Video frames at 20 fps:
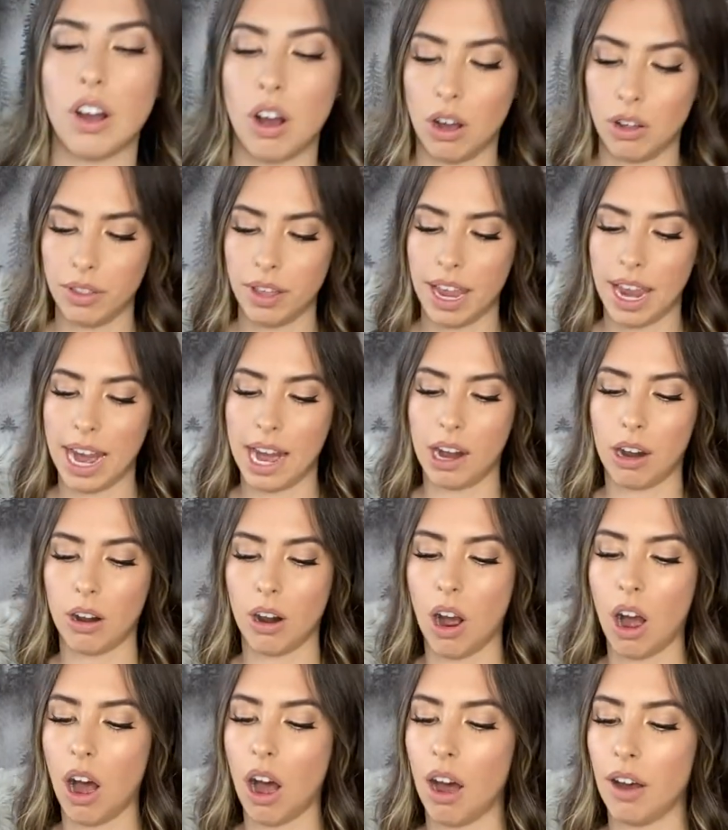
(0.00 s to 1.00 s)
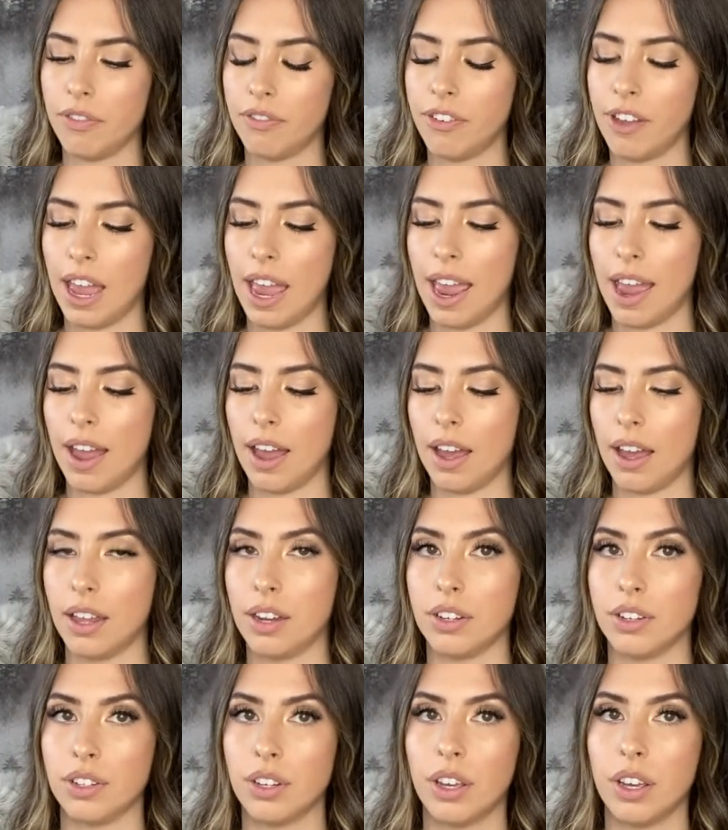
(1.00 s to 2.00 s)
all the hair off
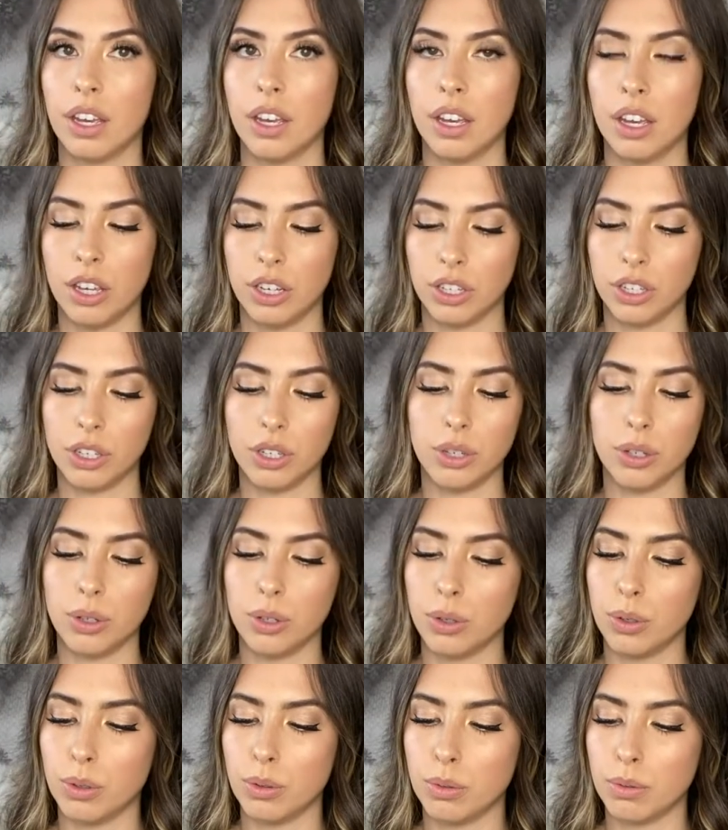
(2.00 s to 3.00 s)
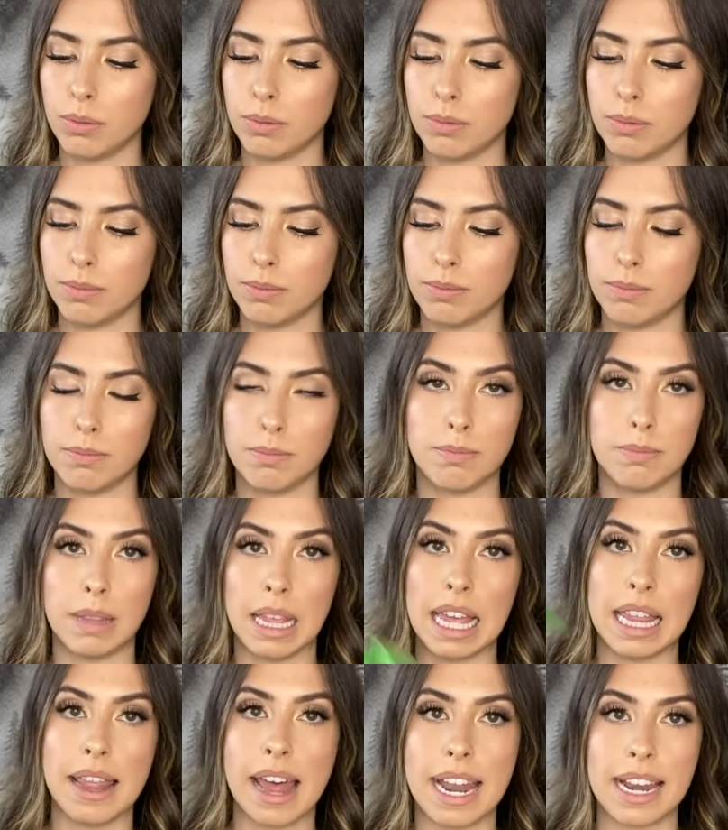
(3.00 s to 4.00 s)
and
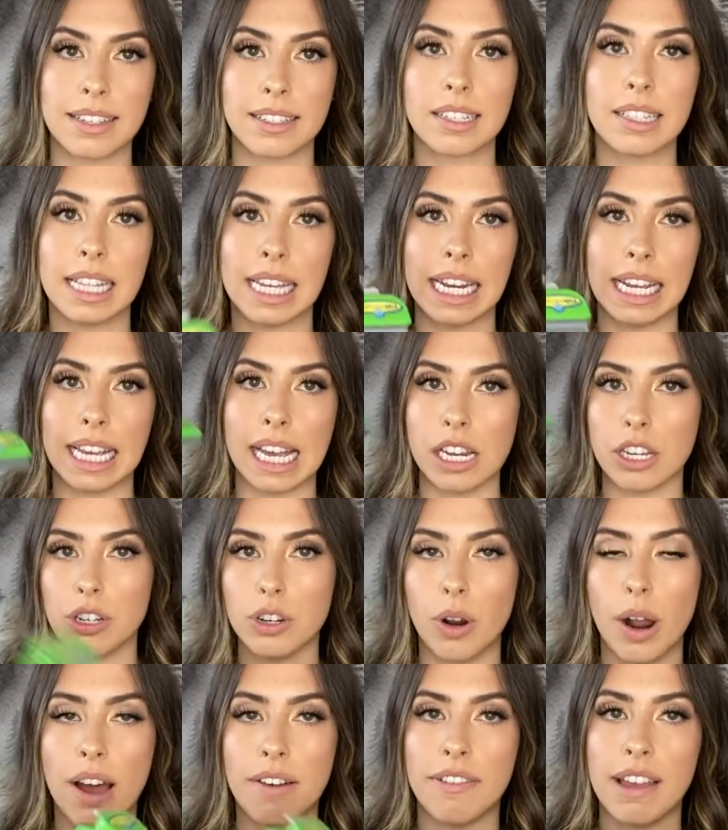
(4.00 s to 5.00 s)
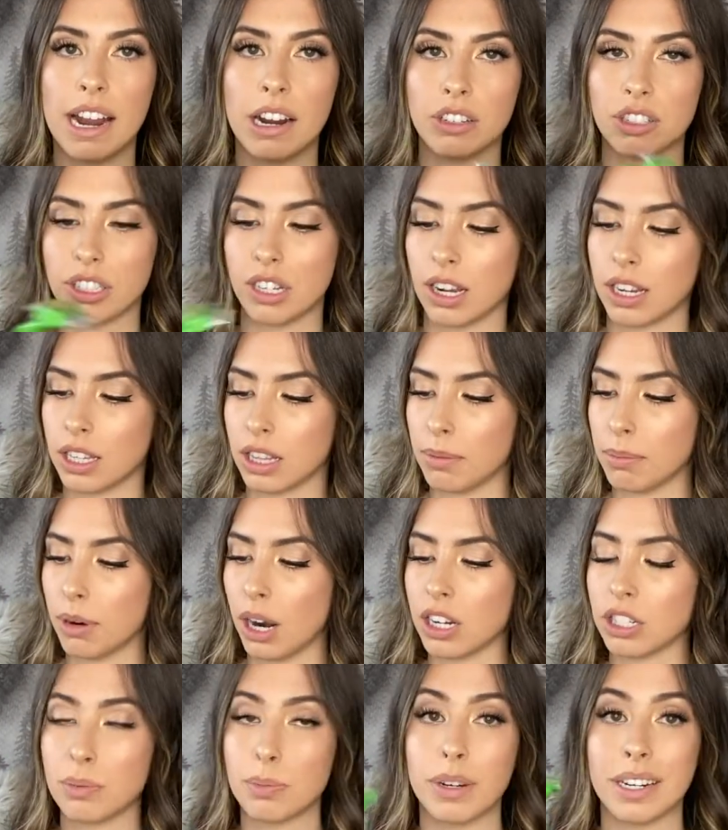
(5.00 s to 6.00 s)
And then it's clean again. You don't have hair stuck in the
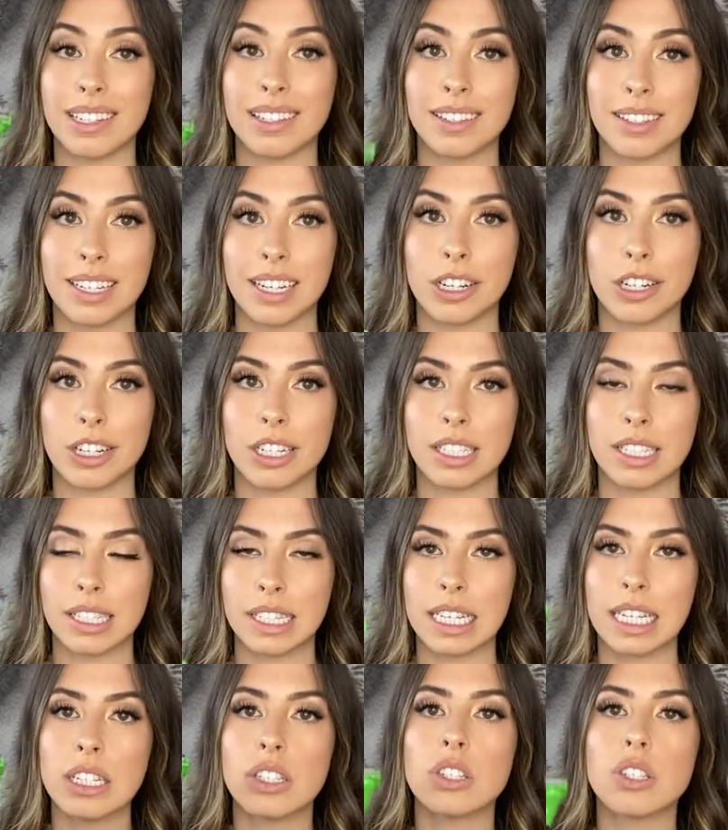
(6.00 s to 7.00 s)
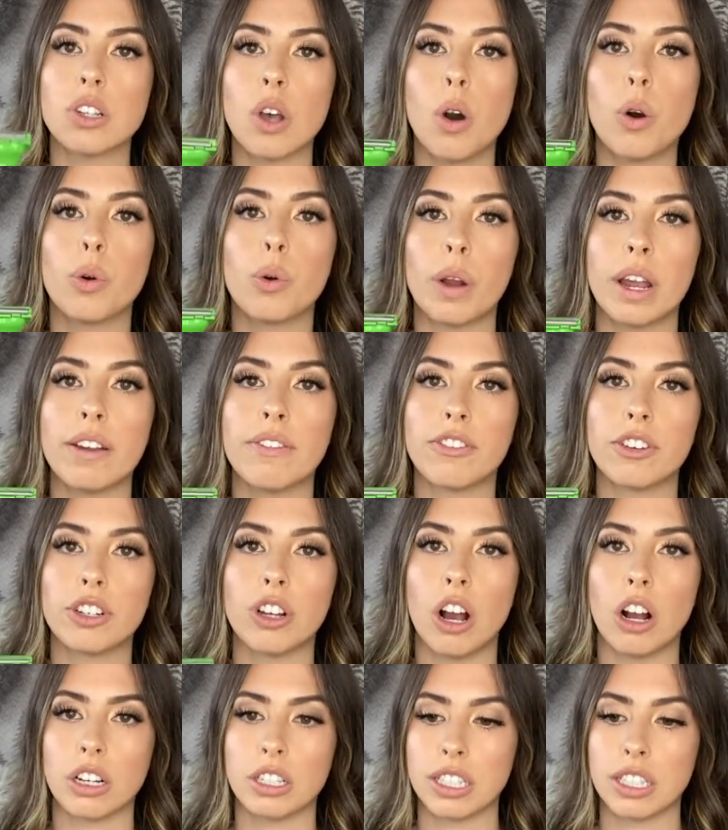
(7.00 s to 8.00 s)
brush. But it's seriously so great for dogs